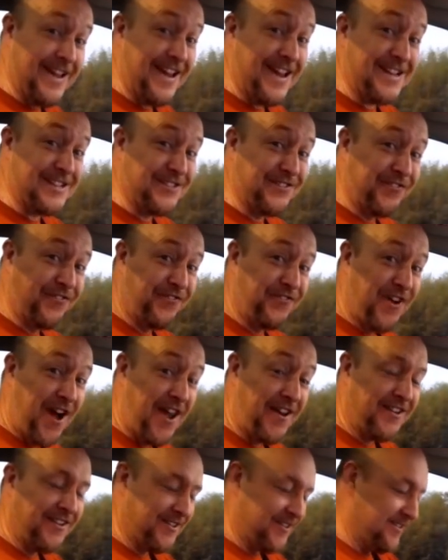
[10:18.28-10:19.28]
it's
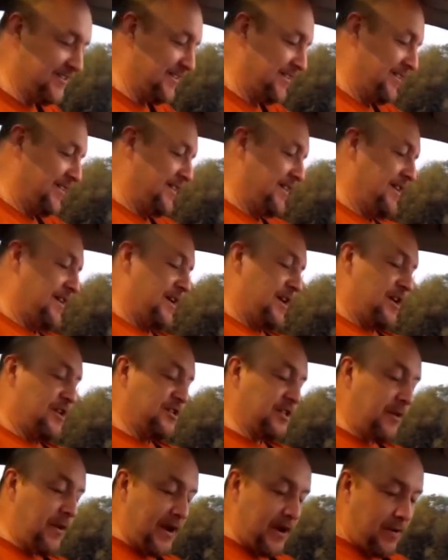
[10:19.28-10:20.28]
fun
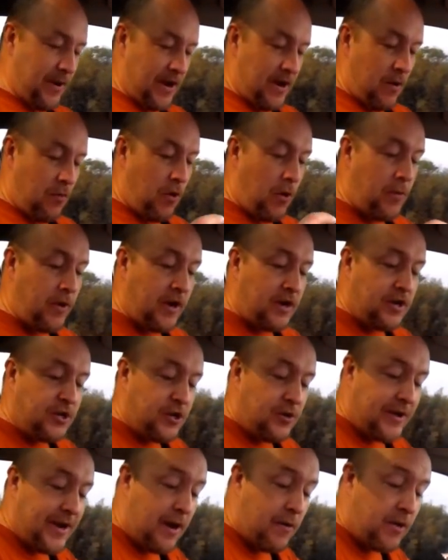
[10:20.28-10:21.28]
so anyway, what we're going to
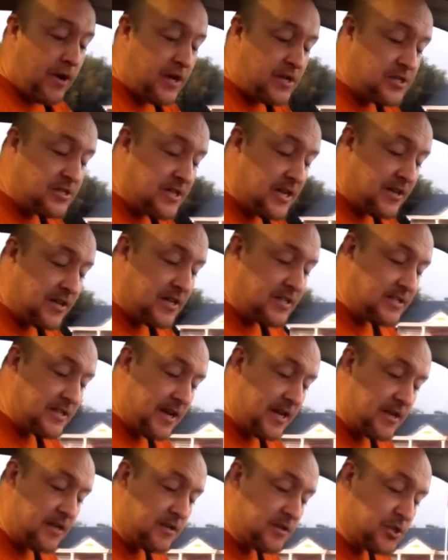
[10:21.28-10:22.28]
do now, we're going to stick this
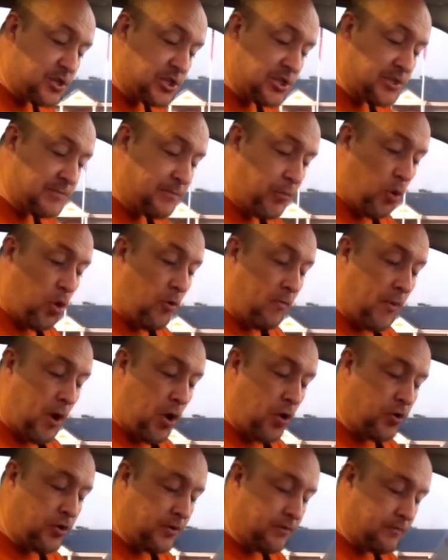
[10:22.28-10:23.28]
in sport
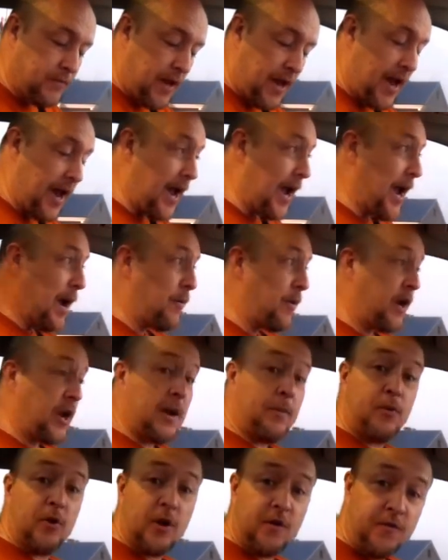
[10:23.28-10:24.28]
mode and we're going to
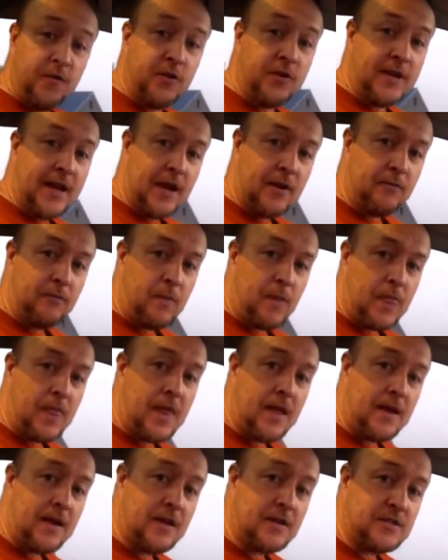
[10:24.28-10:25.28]
put a foot down
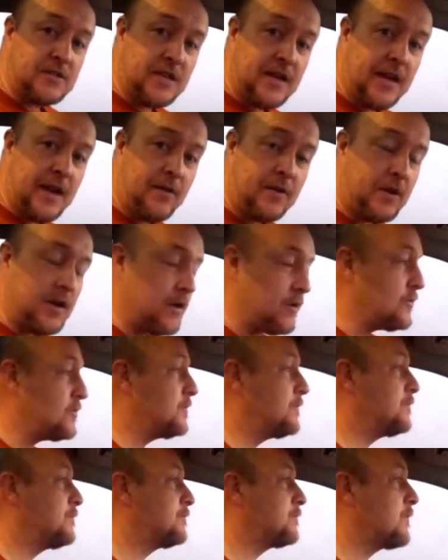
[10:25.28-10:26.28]
and see how it goes.
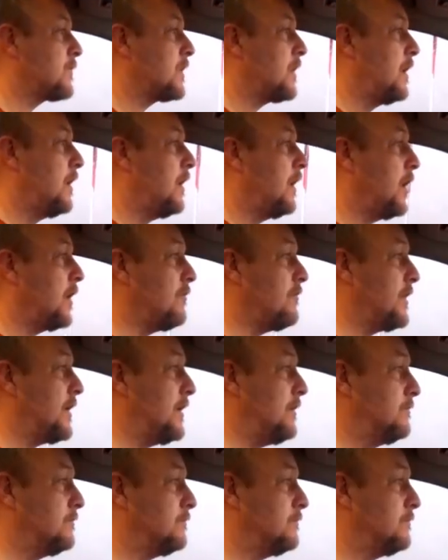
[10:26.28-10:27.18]
Are you ready?